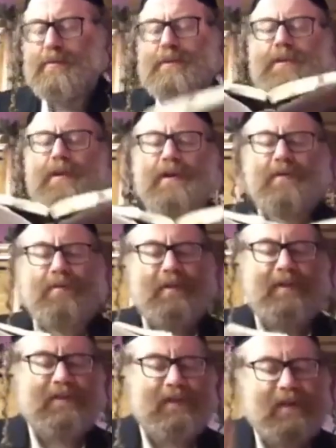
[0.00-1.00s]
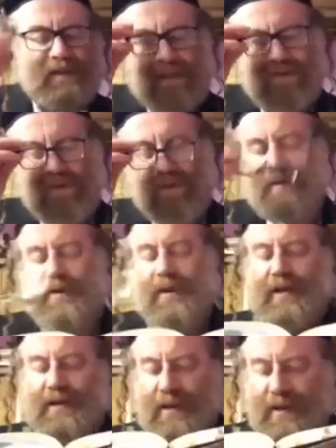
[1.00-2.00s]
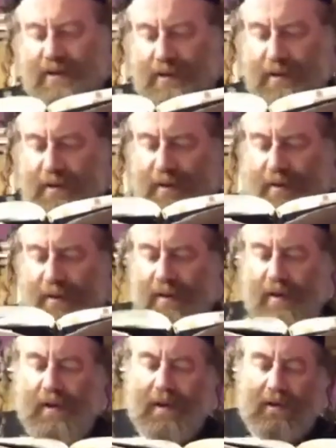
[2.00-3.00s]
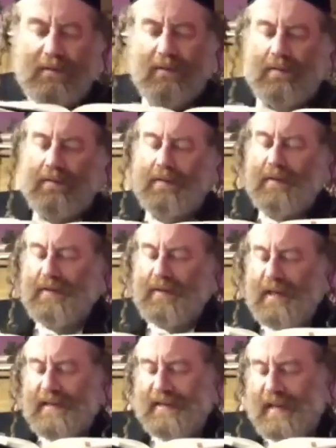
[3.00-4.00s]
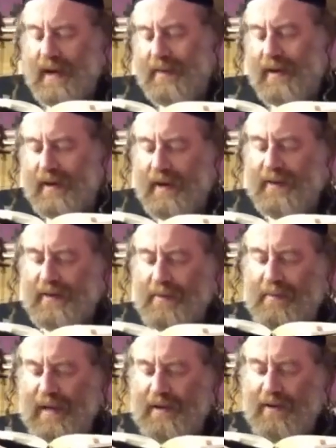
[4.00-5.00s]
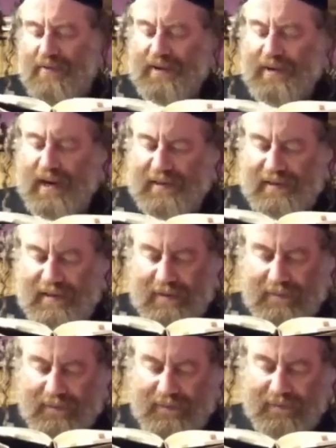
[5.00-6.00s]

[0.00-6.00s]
We start with uh, Sefer Shmiras Lashon. On today's topic uh, the men of trust.